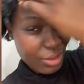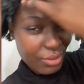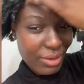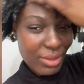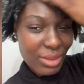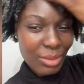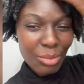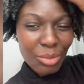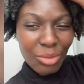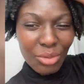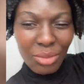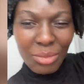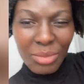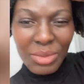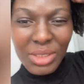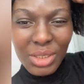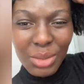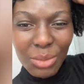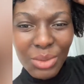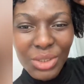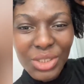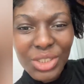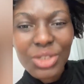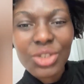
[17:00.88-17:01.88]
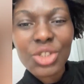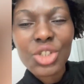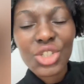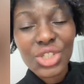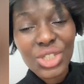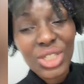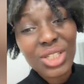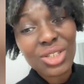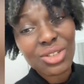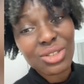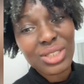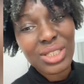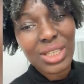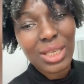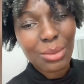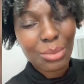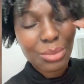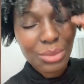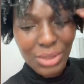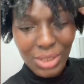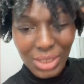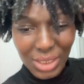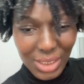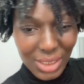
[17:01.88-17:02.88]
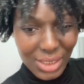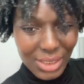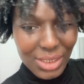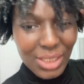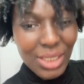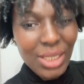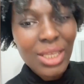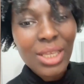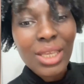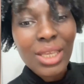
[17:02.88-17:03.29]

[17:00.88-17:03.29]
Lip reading: around the perimeter, which usually does happen, is